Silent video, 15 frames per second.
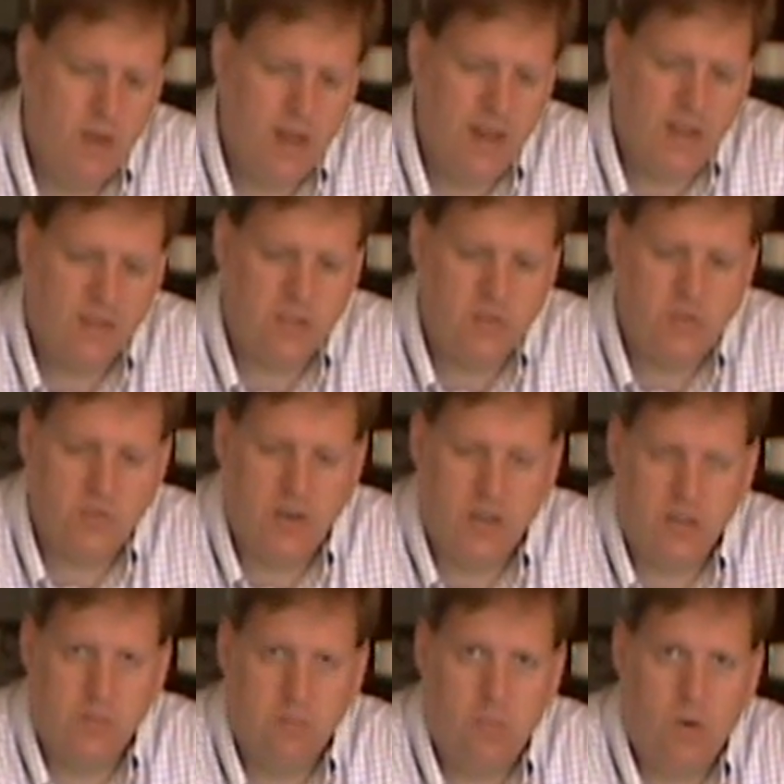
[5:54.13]
I like to
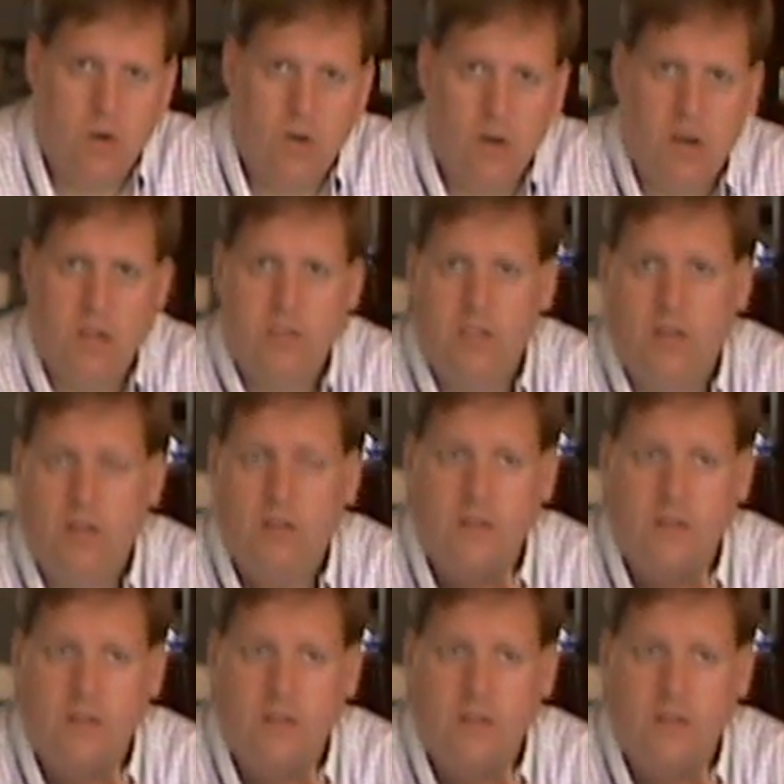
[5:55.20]
drink the broth